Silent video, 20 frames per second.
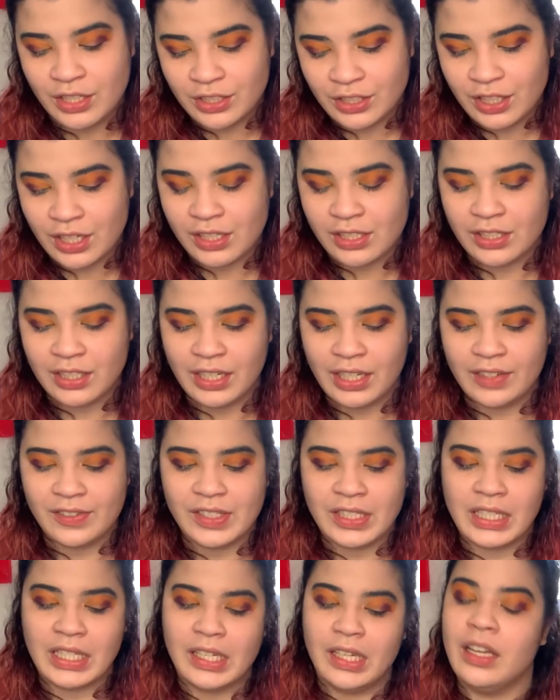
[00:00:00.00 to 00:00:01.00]

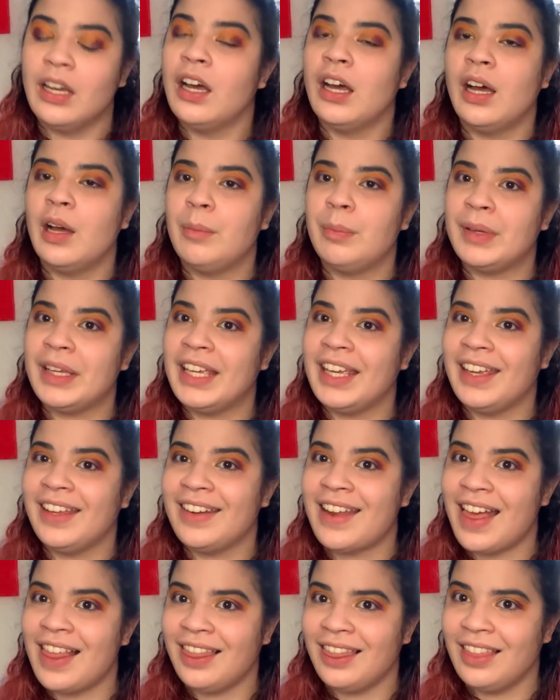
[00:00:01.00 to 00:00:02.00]
Dostoevsky up
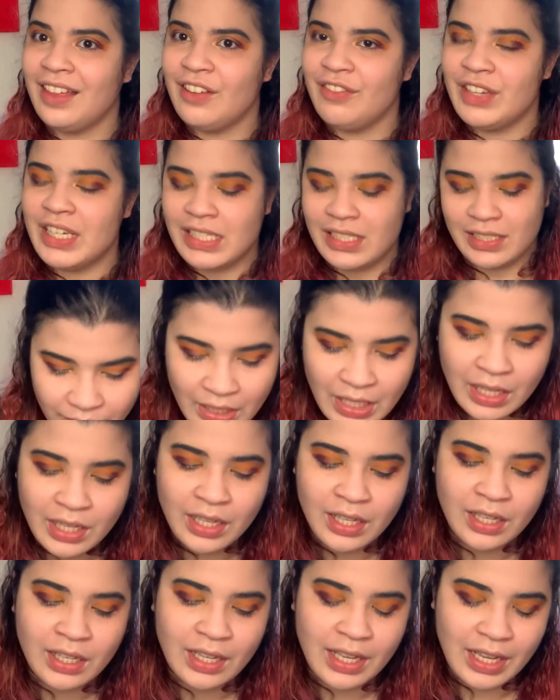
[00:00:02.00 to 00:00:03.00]
in Love It.
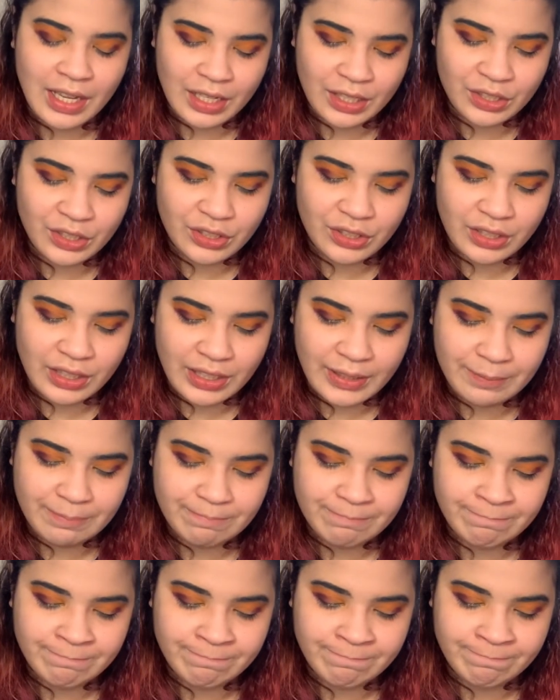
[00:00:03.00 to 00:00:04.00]
Actually, I'm